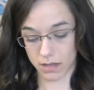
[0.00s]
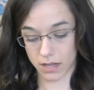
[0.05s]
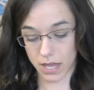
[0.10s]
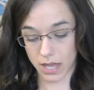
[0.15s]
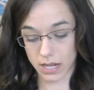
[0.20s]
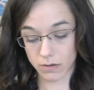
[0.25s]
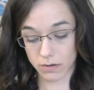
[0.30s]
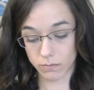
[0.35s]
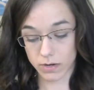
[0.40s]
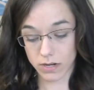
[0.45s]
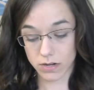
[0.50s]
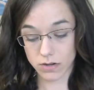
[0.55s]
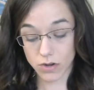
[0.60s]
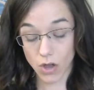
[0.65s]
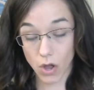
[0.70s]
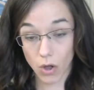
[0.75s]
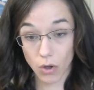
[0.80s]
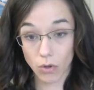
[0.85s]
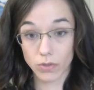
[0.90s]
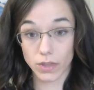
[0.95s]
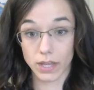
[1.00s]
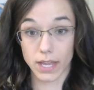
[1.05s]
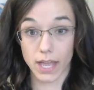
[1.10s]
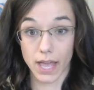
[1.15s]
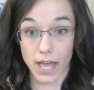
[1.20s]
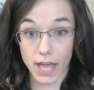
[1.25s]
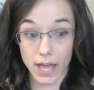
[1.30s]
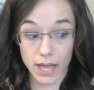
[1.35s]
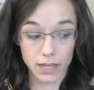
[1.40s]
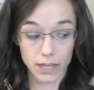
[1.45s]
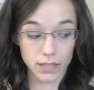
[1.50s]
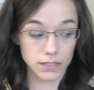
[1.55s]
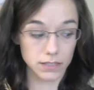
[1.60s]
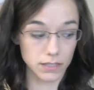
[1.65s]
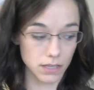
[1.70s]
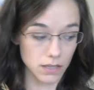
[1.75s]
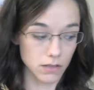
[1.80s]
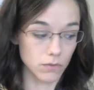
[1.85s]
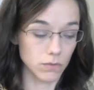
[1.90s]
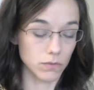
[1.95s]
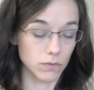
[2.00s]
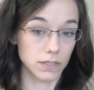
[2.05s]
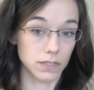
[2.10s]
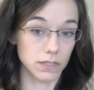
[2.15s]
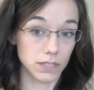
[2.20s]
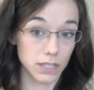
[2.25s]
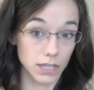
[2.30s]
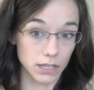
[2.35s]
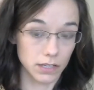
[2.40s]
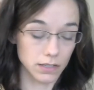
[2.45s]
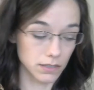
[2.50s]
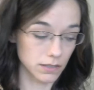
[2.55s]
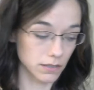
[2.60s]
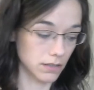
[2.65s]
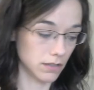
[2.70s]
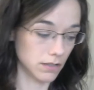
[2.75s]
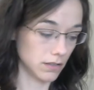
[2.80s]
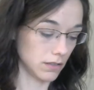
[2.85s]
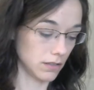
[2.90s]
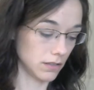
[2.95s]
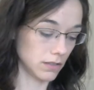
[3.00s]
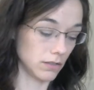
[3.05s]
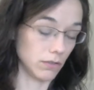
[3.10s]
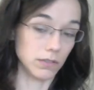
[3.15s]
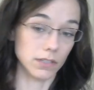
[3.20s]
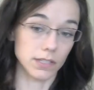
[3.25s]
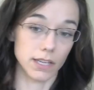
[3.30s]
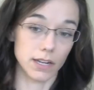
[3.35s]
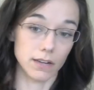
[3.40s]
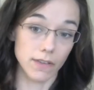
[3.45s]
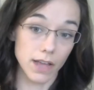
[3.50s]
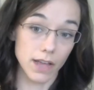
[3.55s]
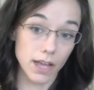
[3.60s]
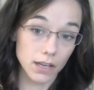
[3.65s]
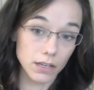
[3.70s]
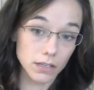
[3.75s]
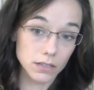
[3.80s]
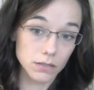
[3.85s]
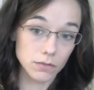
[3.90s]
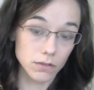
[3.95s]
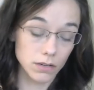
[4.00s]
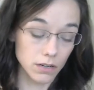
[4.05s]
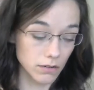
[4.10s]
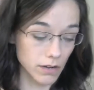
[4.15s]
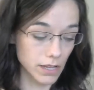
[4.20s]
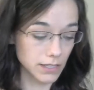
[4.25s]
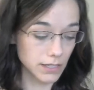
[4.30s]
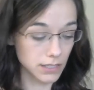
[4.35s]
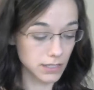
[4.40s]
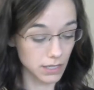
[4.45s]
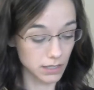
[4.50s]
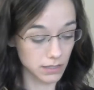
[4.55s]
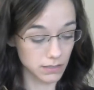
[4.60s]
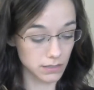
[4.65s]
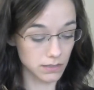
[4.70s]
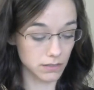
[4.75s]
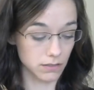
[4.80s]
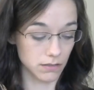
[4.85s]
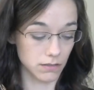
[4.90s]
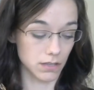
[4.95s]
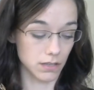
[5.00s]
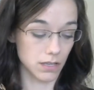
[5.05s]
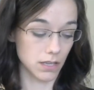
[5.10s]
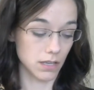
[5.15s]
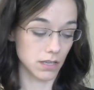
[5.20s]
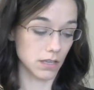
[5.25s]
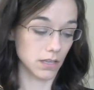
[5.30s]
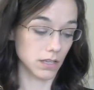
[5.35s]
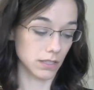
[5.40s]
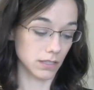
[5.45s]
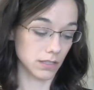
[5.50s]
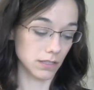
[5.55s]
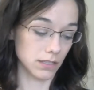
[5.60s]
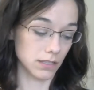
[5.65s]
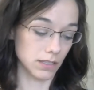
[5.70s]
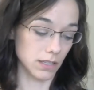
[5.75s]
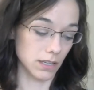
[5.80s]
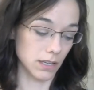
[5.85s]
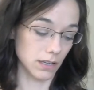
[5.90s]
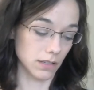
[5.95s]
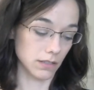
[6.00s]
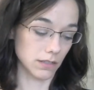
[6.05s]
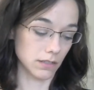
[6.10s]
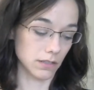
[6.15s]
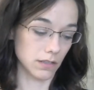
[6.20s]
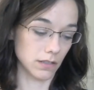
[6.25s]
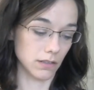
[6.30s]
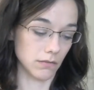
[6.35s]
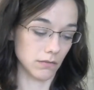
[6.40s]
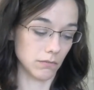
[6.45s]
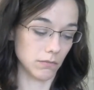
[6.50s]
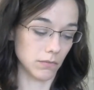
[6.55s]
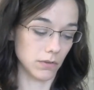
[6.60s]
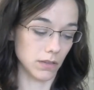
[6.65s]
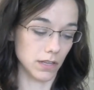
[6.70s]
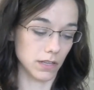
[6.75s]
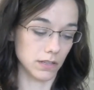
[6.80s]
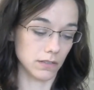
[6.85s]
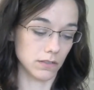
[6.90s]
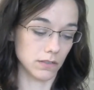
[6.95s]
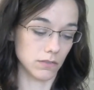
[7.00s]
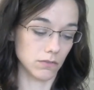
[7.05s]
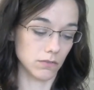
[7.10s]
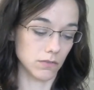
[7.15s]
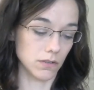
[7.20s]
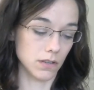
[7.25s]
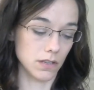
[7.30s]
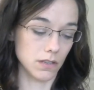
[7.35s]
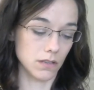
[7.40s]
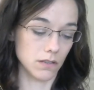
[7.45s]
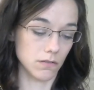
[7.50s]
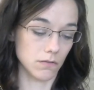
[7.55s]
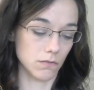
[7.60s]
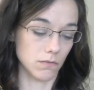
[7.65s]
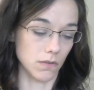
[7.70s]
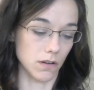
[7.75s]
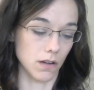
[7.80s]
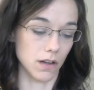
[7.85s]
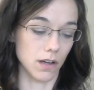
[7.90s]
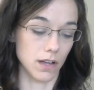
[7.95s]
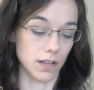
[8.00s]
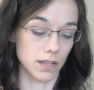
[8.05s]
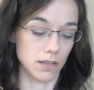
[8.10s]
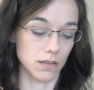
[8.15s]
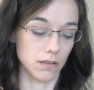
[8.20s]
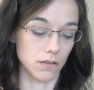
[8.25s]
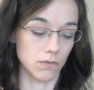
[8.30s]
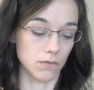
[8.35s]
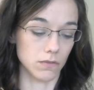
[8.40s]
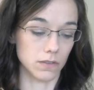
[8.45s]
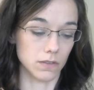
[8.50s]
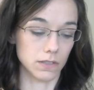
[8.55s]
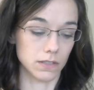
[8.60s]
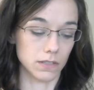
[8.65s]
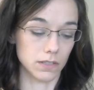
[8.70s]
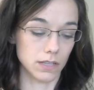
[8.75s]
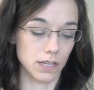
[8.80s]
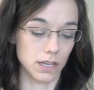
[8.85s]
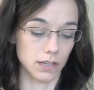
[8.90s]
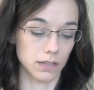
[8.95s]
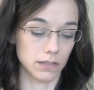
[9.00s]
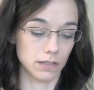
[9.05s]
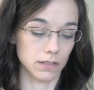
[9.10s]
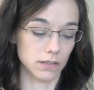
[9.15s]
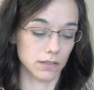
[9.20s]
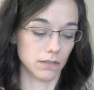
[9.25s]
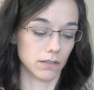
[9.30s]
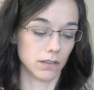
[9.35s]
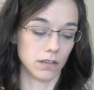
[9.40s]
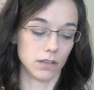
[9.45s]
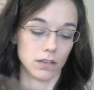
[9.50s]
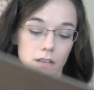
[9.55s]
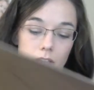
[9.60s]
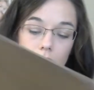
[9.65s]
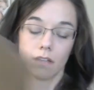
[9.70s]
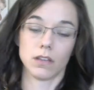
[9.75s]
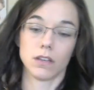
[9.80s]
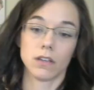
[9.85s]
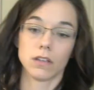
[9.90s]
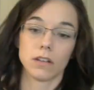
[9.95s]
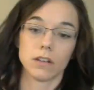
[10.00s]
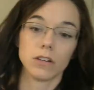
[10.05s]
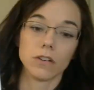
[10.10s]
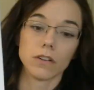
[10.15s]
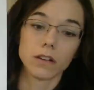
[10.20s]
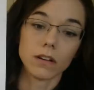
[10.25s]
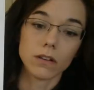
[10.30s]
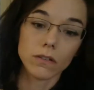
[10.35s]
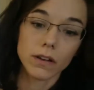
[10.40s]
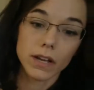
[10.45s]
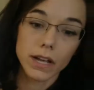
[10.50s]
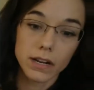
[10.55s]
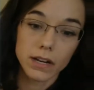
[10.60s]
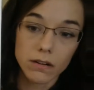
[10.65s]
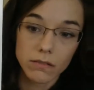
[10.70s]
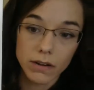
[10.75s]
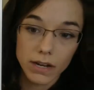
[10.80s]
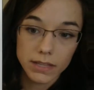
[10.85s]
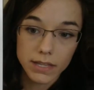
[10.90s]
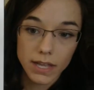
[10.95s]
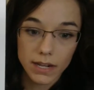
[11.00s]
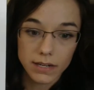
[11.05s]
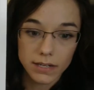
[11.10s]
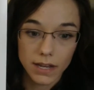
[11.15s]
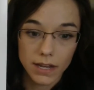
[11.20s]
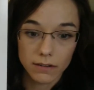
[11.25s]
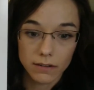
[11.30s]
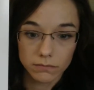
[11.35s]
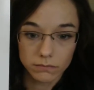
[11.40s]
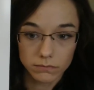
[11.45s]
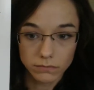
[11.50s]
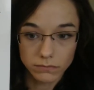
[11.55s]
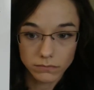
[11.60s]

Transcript: And we know that x equals 6. So instead of x, we're going to write 6. 6 plus 3y equals 6. You can go ahead and write that down.